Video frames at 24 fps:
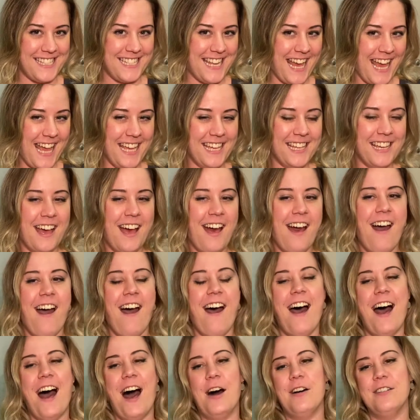today.
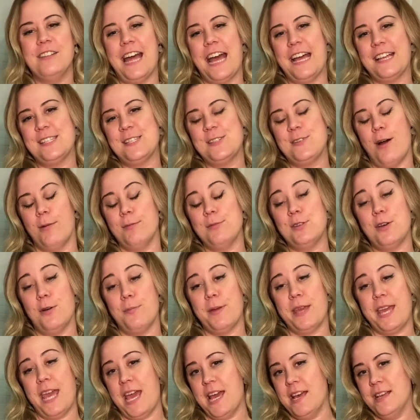Our next
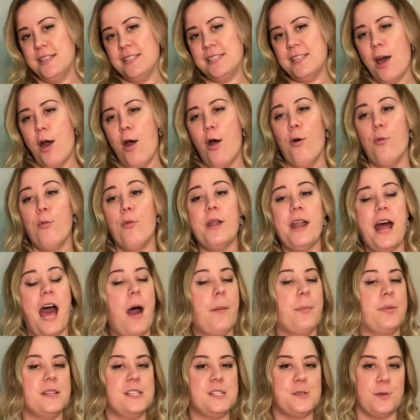topic is what
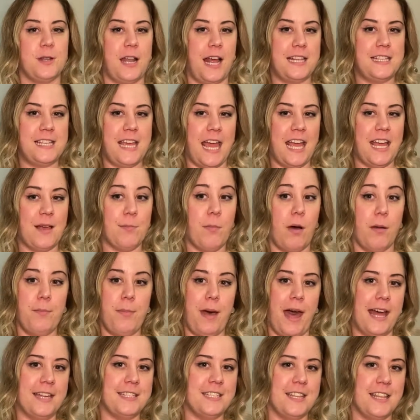happens when I take my
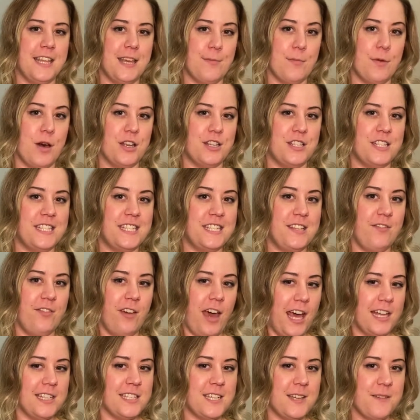pet to the emergency
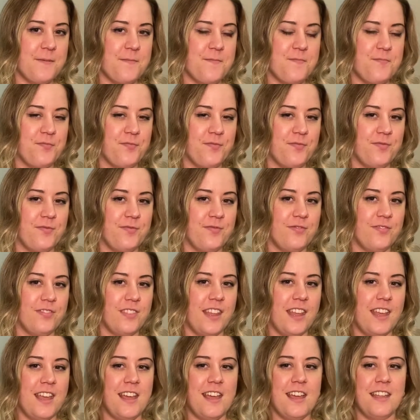vet.
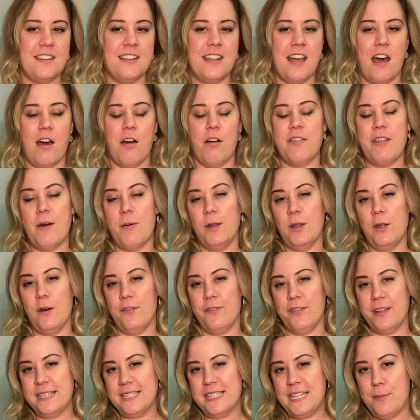Now, there will
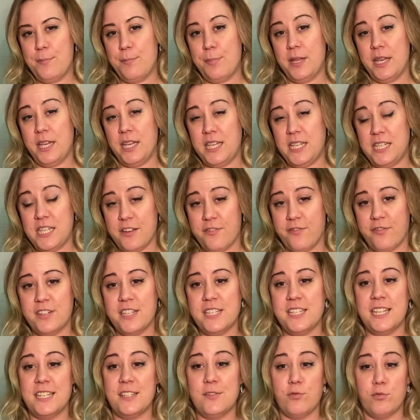obviously be
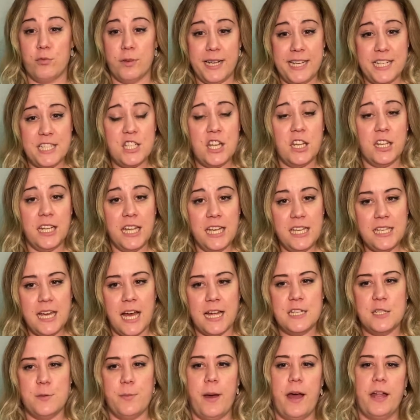differences regionally
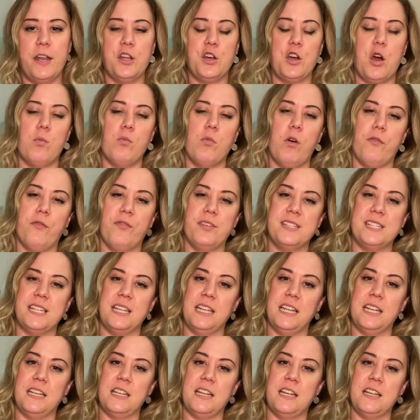and depending on what
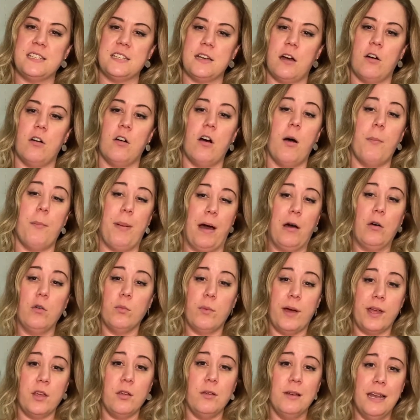facilities are about
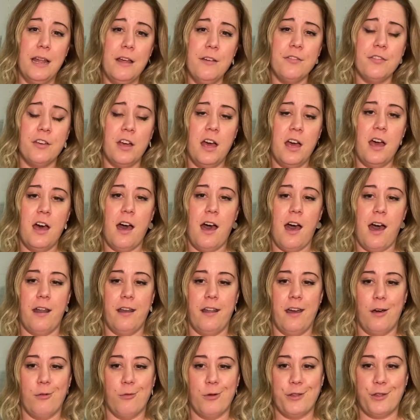where you live. And
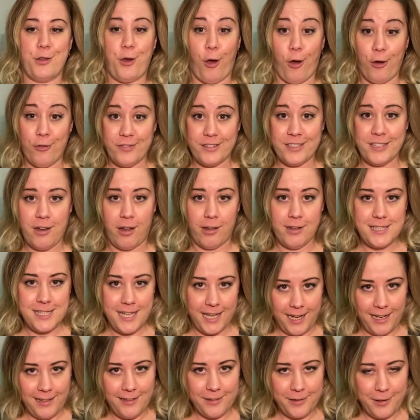with
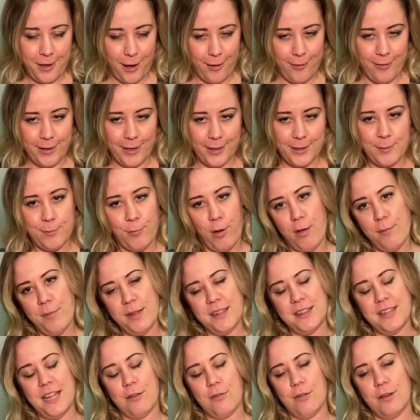COVID-19 occurring at the
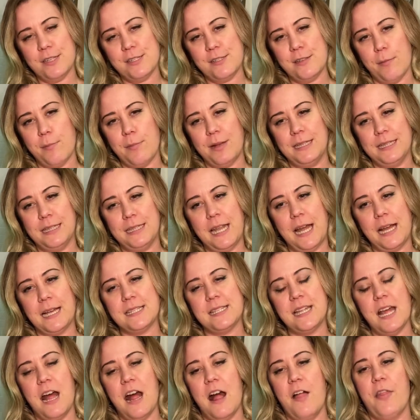moment, there are some clinics
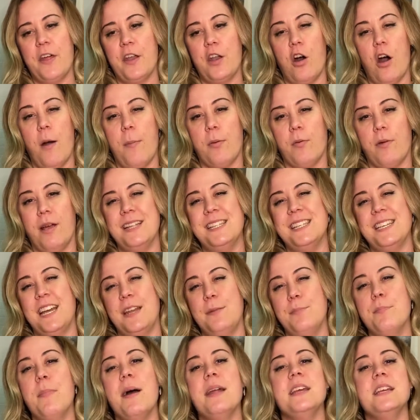that are operating
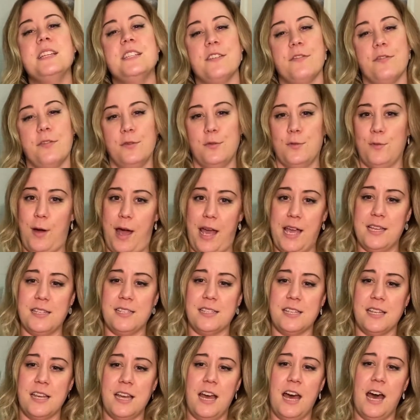in many different
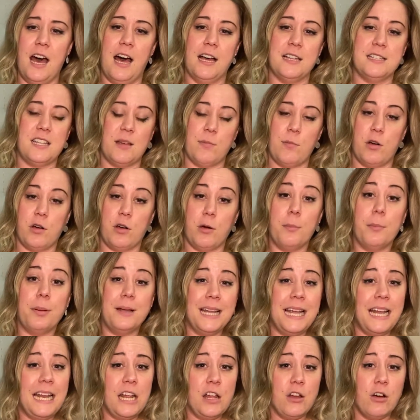ways. Some are
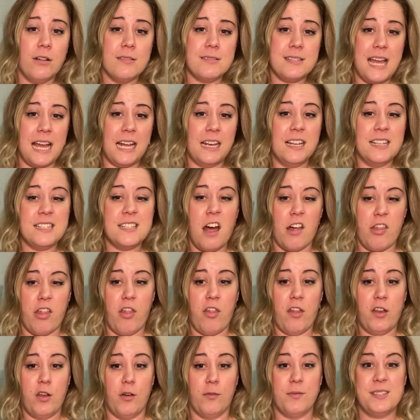completely contactless, other
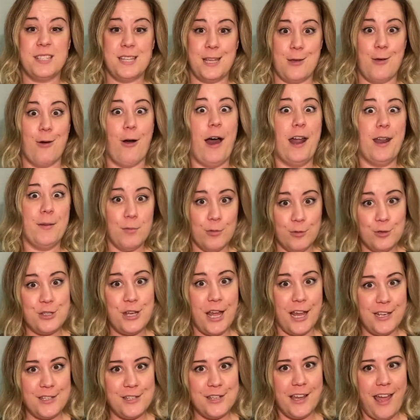than obviously your animal
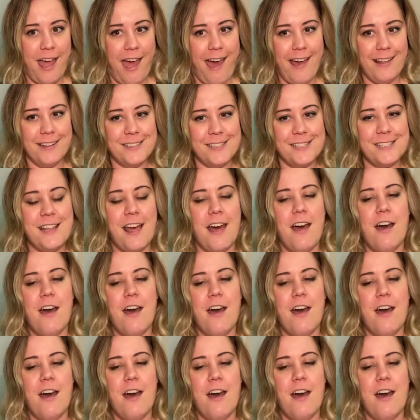changing hands.